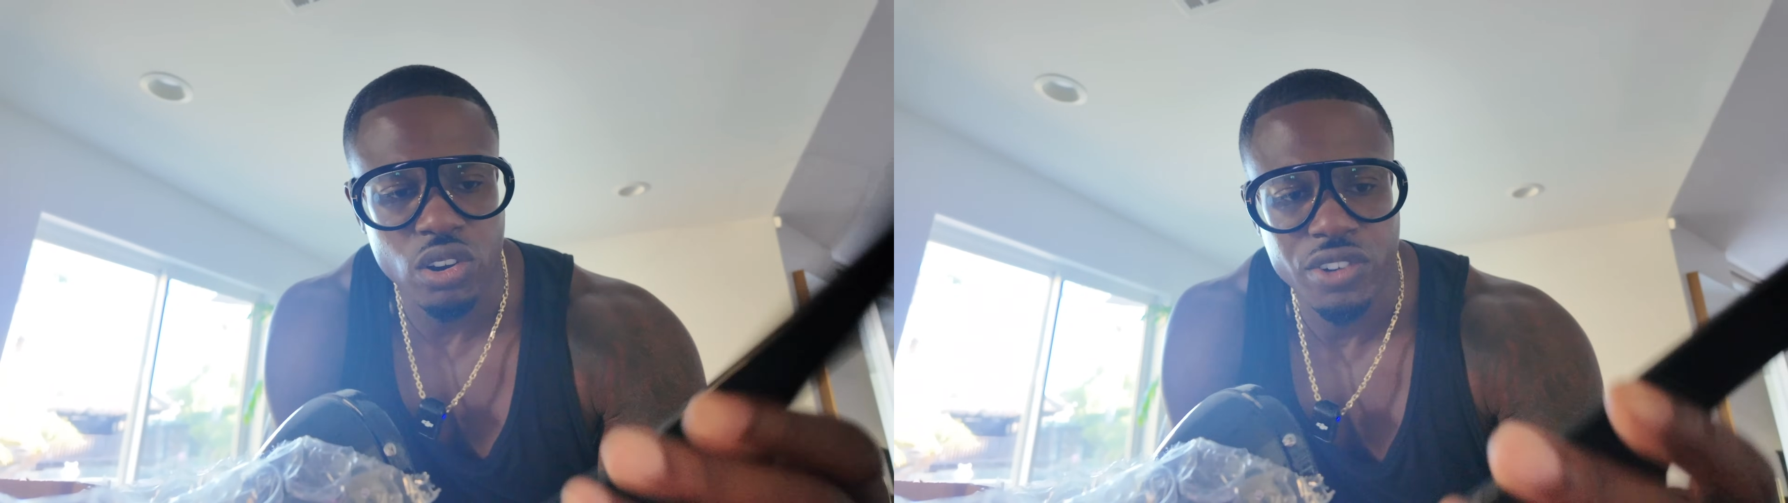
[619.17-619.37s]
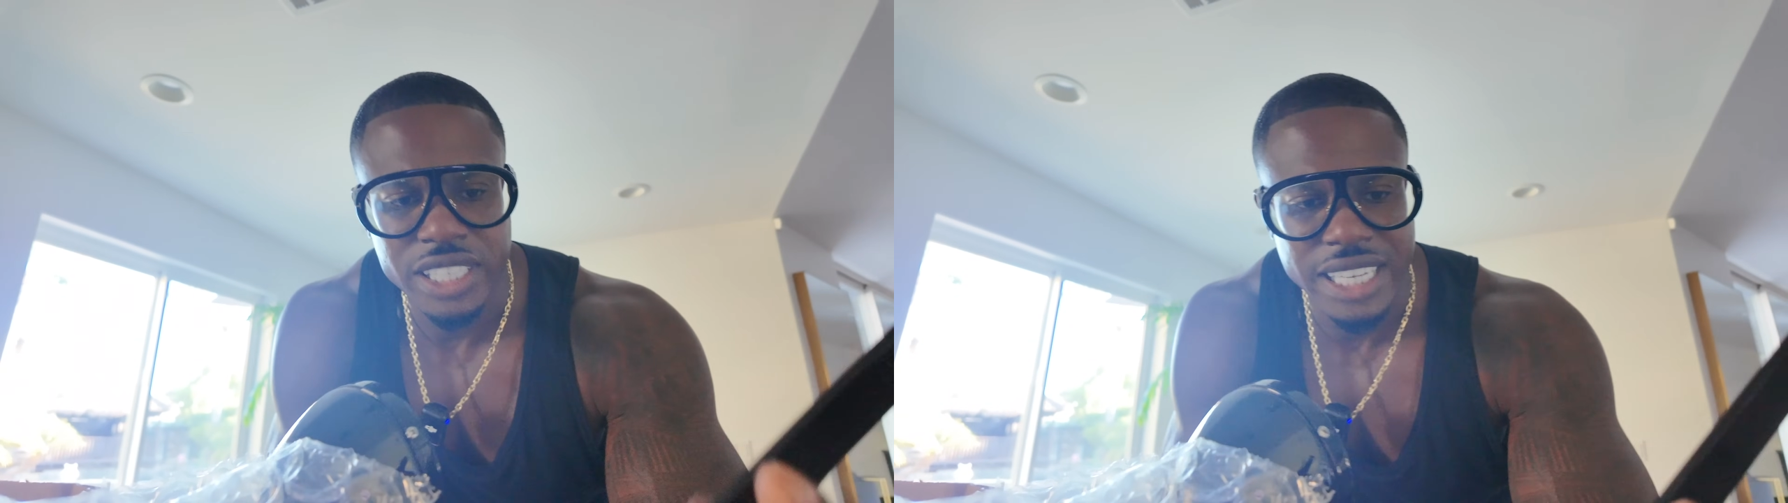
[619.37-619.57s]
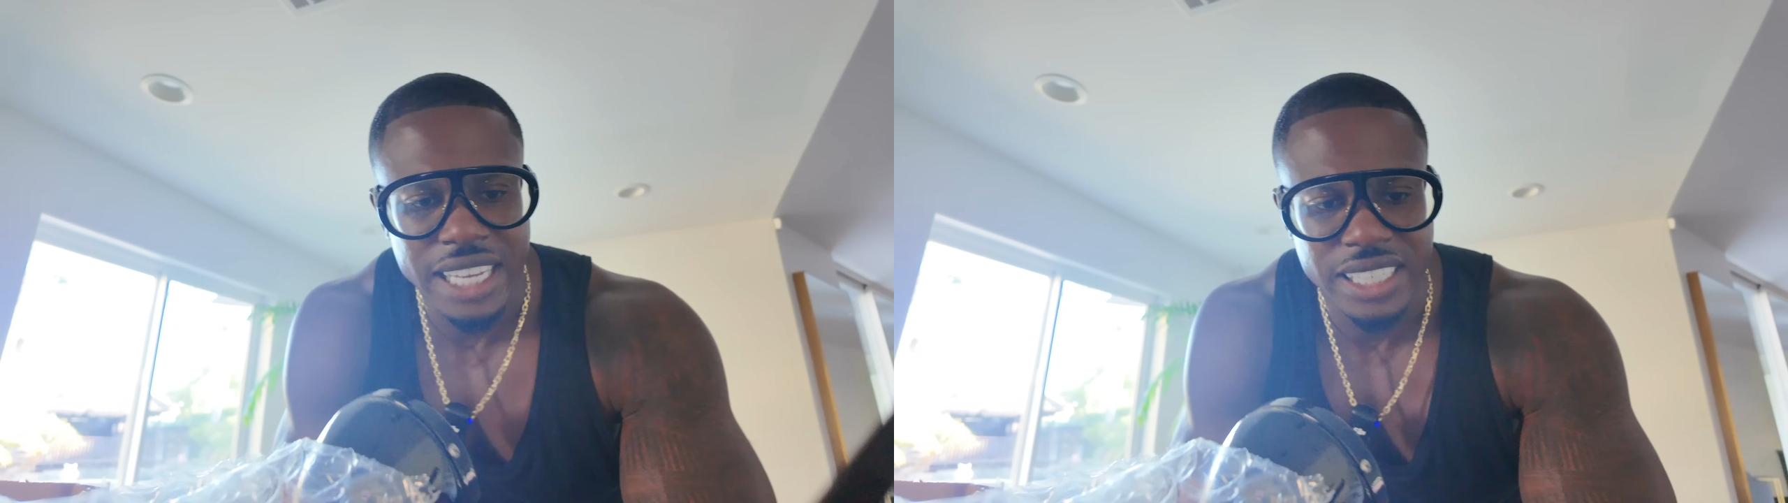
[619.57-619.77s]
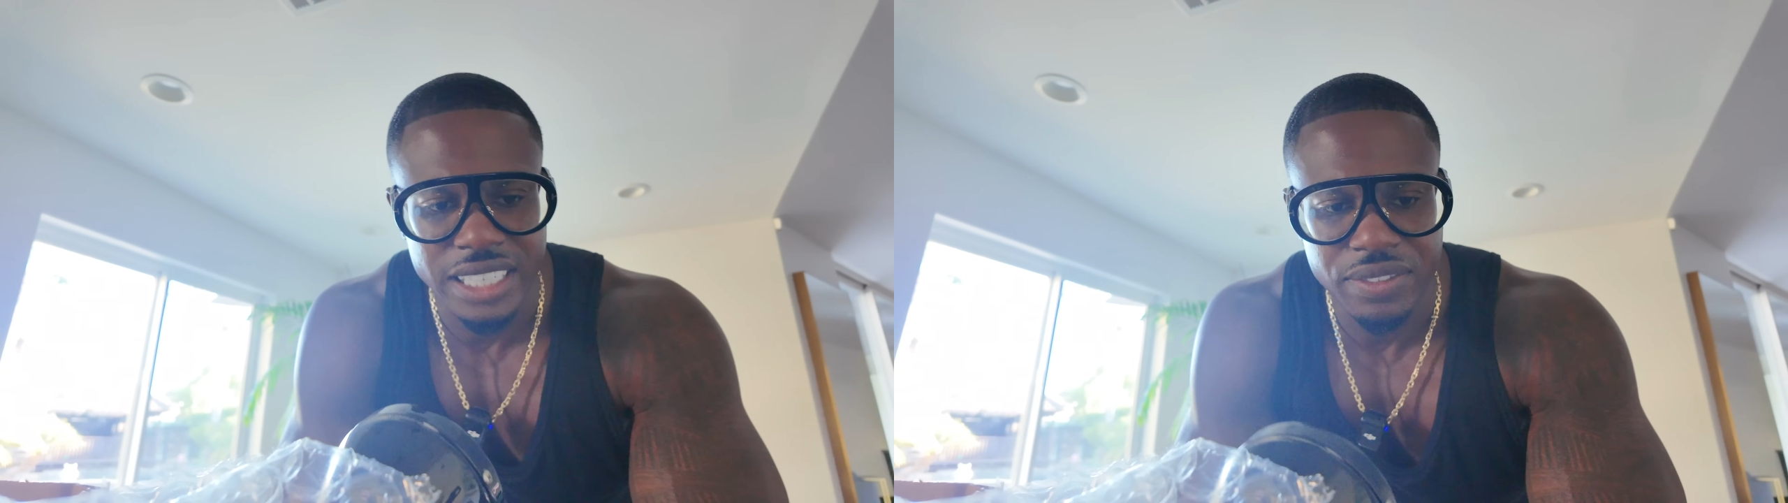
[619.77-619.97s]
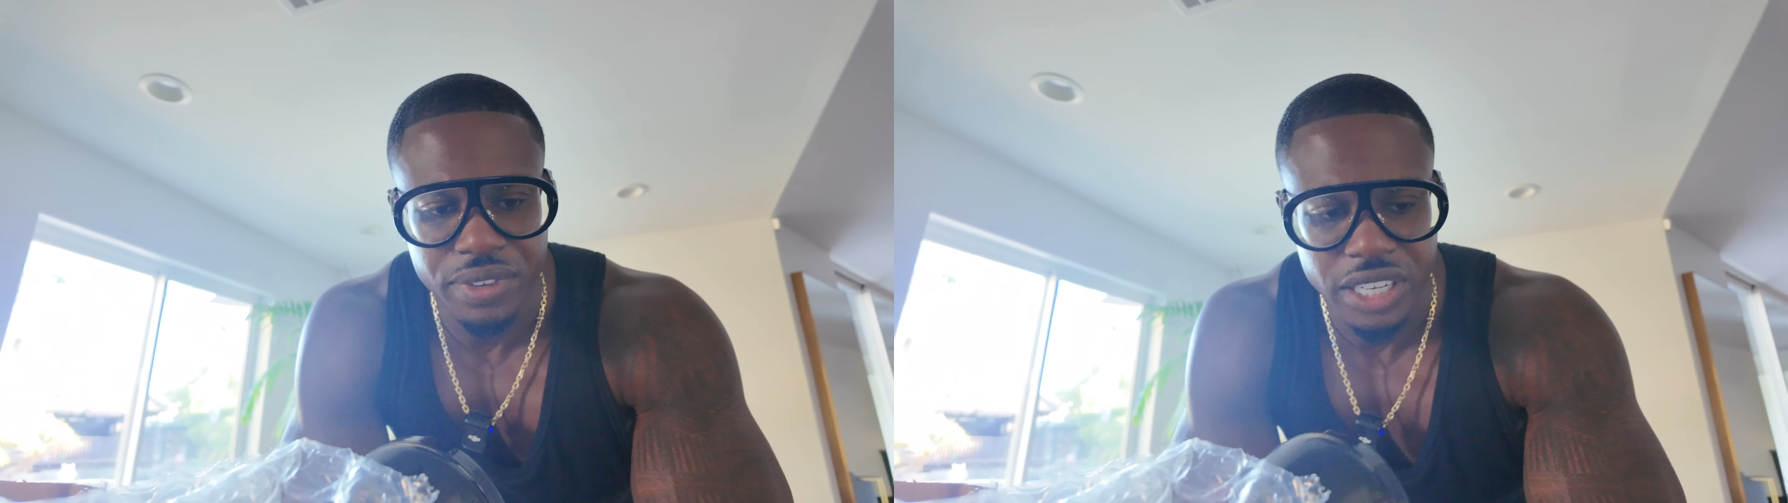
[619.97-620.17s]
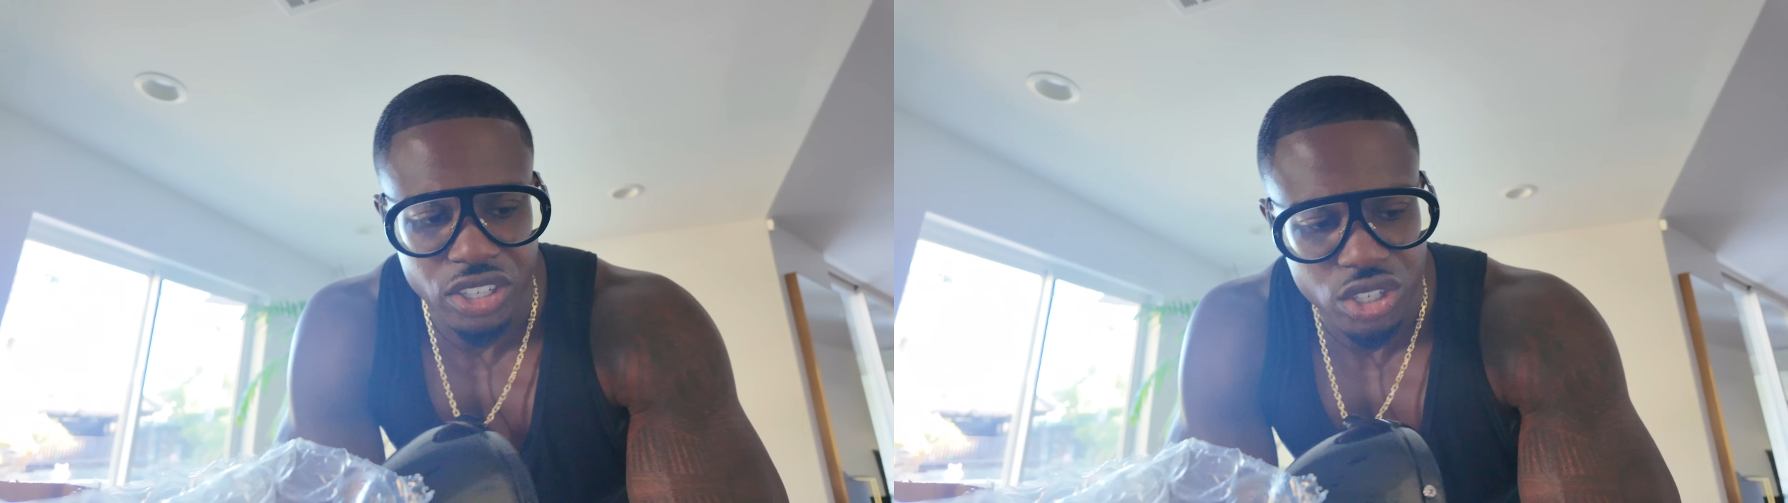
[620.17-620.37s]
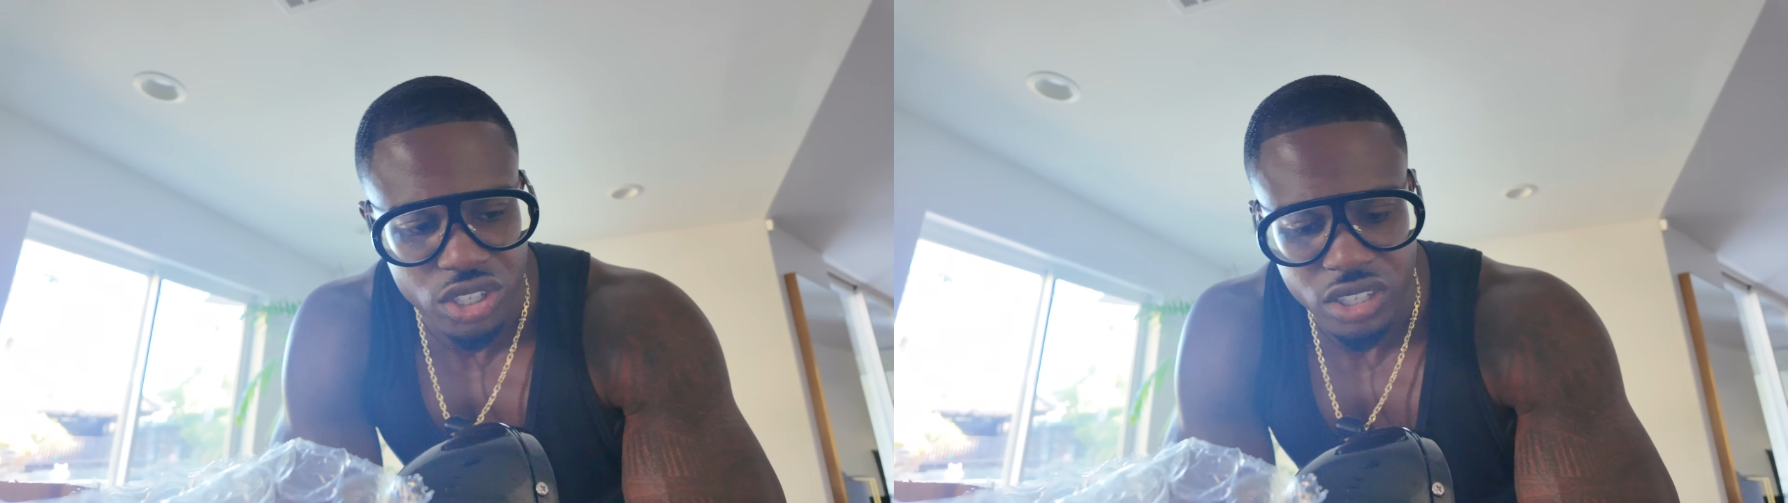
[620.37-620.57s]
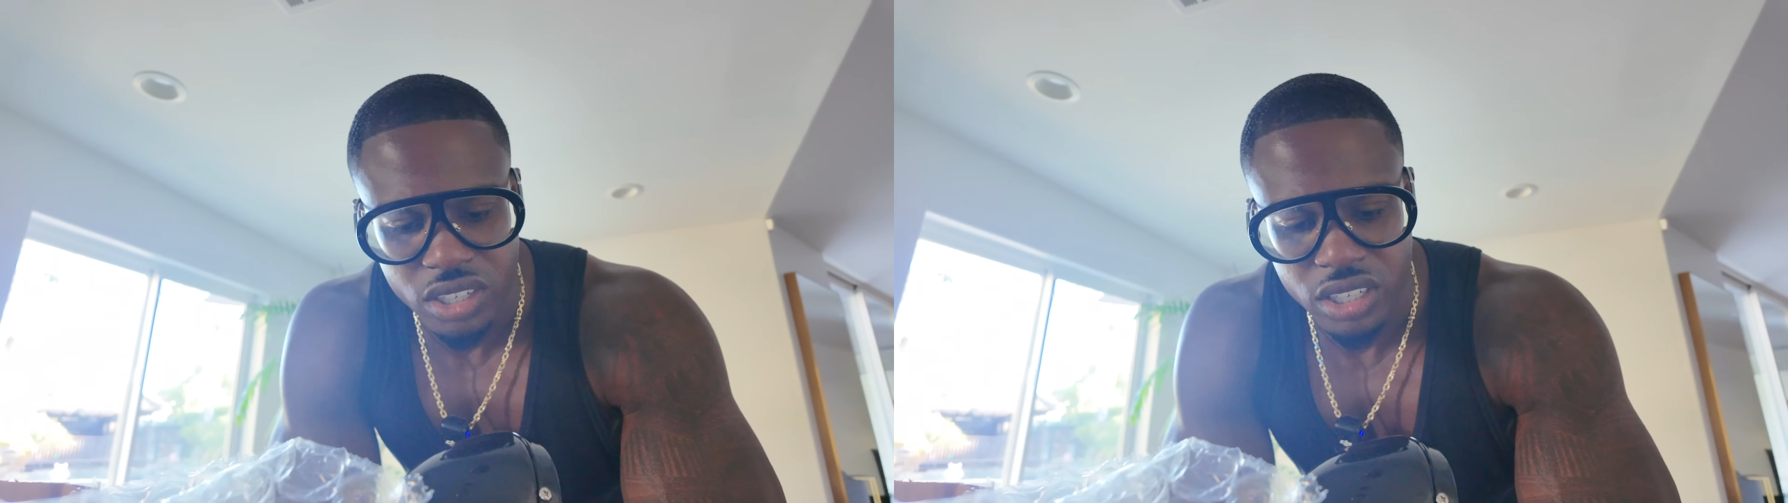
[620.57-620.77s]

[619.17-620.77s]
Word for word: or a satin finish.